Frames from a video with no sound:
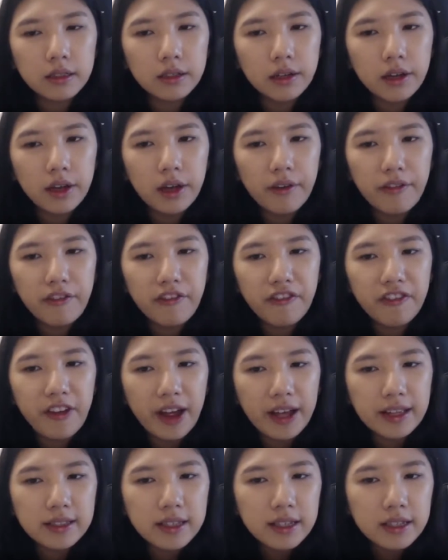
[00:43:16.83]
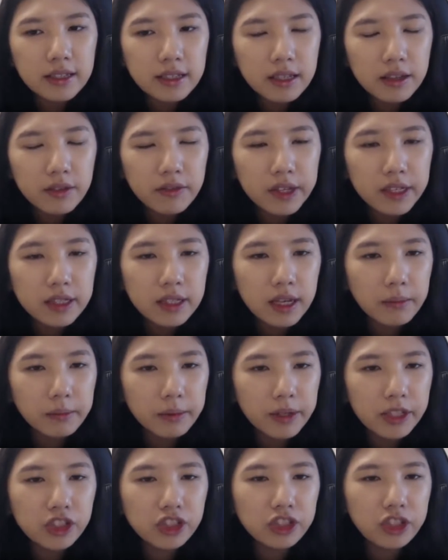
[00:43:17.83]
a fancy CV
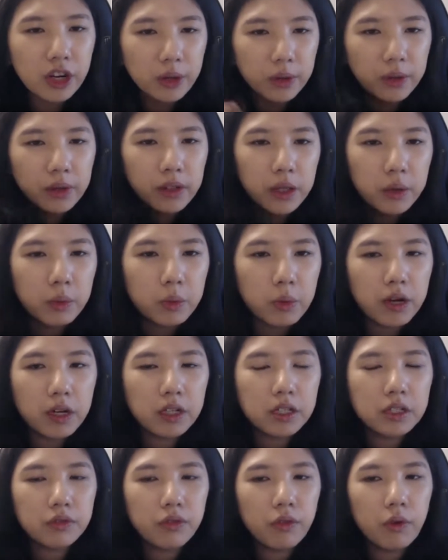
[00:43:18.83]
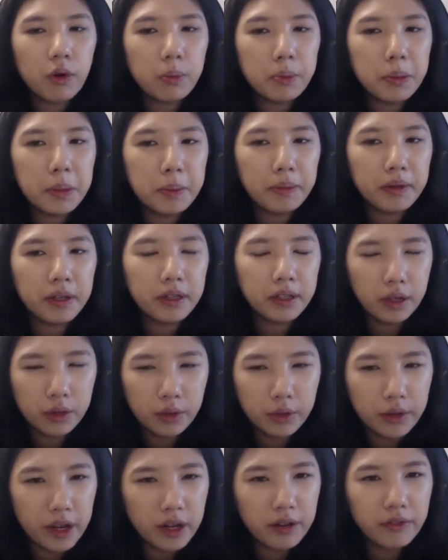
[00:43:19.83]
template generally works for people in the
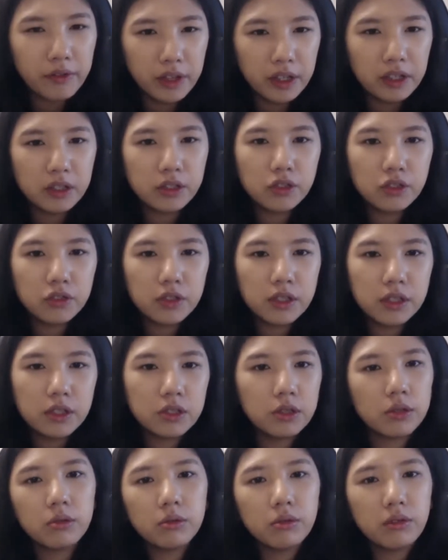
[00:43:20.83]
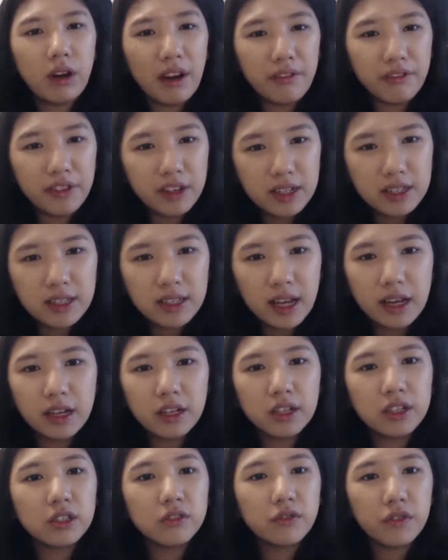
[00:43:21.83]
creative industry. So graphic
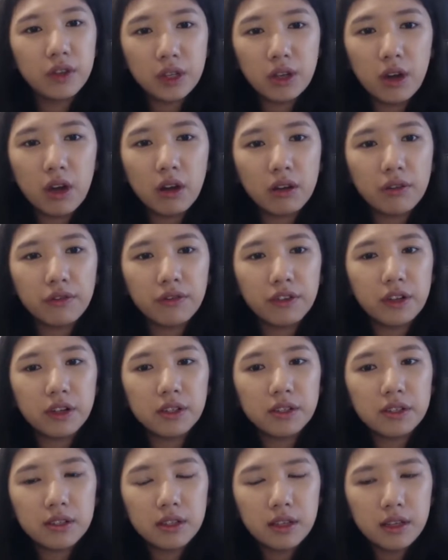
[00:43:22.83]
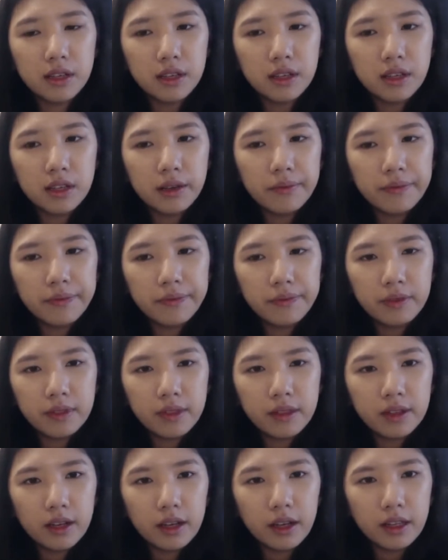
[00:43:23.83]
designers, videographers,
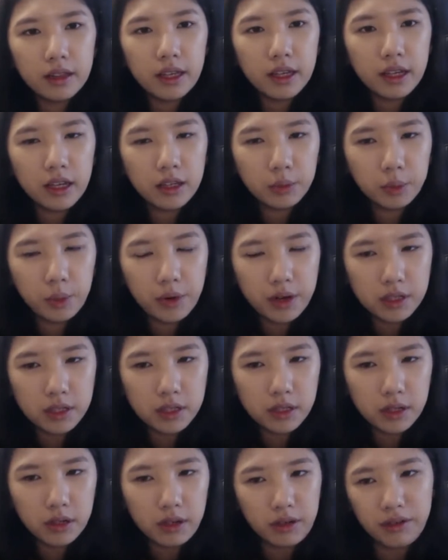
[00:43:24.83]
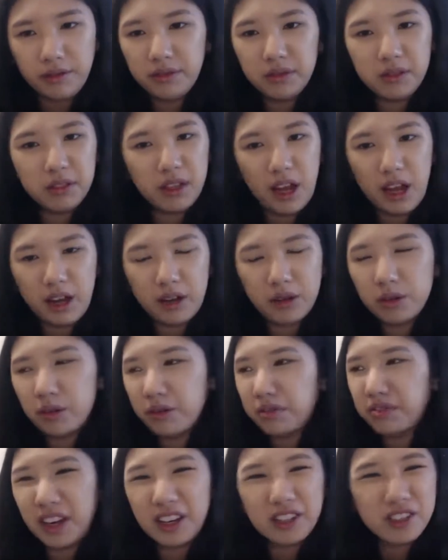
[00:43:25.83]
I think it works, or I don't know,
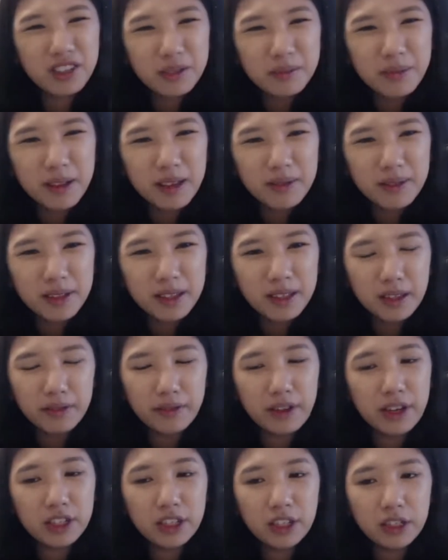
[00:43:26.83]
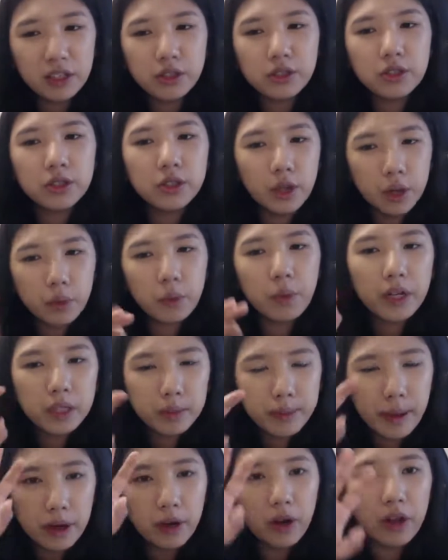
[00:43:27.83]
fashion maybe, the fashion industry. So it works
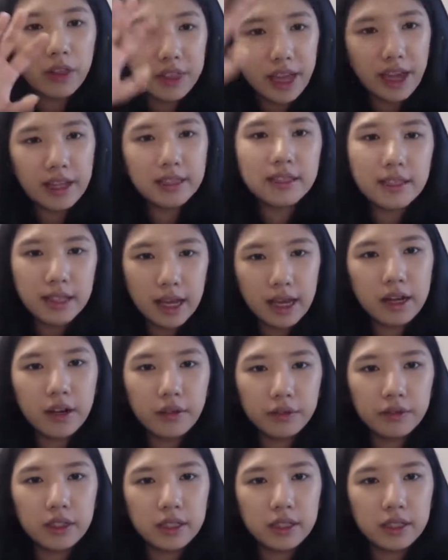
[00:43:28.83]
better on that side of